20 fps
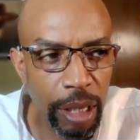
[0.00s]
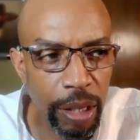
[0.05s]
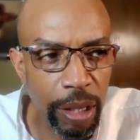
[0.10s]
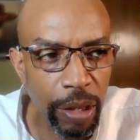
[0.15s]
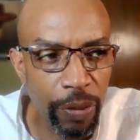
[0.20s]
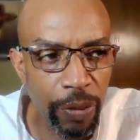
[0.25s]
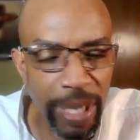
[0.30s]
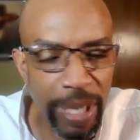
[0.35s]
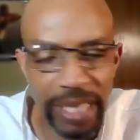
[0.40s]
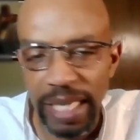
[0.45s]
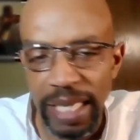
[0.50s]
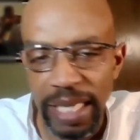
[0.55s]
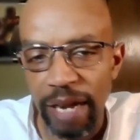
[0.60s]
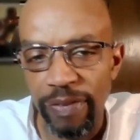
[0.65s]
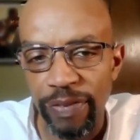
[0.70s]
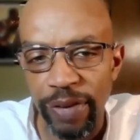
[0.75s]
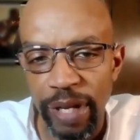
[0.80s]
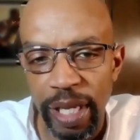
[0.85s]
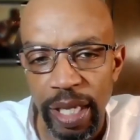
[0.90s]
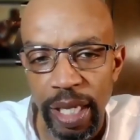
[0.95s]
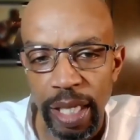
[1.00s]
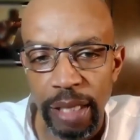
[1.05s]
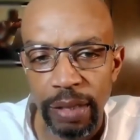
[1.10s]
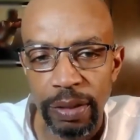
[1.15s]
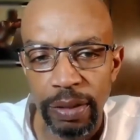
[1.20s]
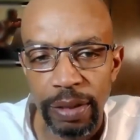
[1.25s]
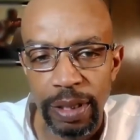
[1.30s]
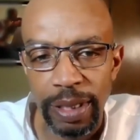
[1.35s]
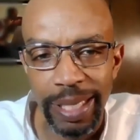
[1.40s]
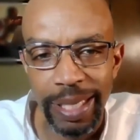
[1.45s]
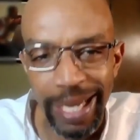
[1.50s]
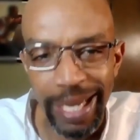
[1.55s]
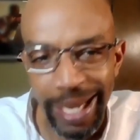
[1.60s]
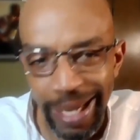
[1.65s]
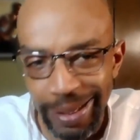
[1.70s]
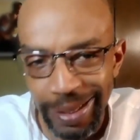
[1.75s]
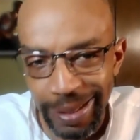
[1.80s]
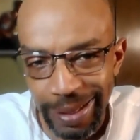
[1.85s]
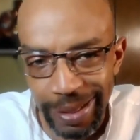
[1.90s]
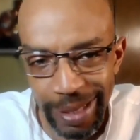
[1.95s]
West African
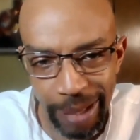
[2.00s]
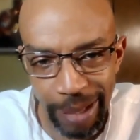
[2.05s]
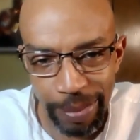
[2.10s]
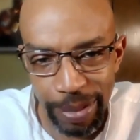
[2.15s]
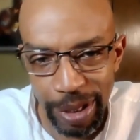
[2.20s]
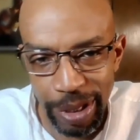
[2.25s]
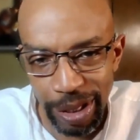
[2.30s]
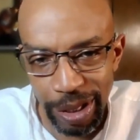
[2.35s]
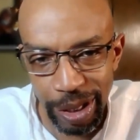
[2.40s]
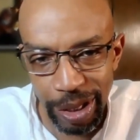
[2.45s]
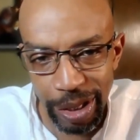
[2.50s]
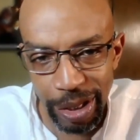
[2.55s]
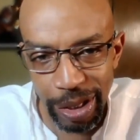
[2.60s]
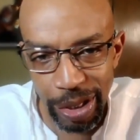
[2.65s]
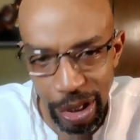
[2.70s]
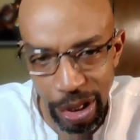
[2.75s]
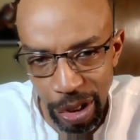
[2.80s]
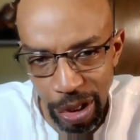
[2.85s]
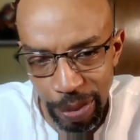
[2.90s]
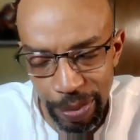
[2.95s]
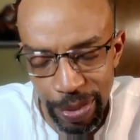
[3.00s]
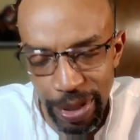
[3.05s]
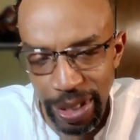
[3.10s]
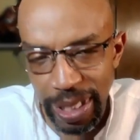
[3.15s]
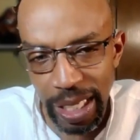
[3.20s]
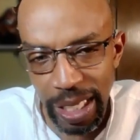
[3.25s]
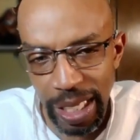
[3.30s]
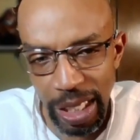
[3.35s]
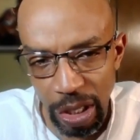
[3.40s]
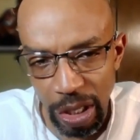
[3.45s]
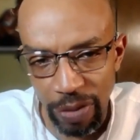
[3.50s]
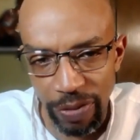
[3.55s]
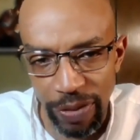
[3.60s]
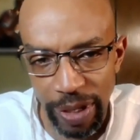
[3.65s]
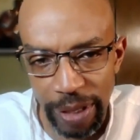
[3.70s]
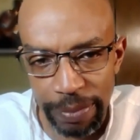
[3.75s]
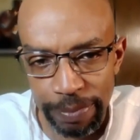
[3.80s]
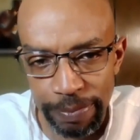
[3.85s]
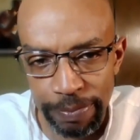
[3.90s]
concept term Sankofa.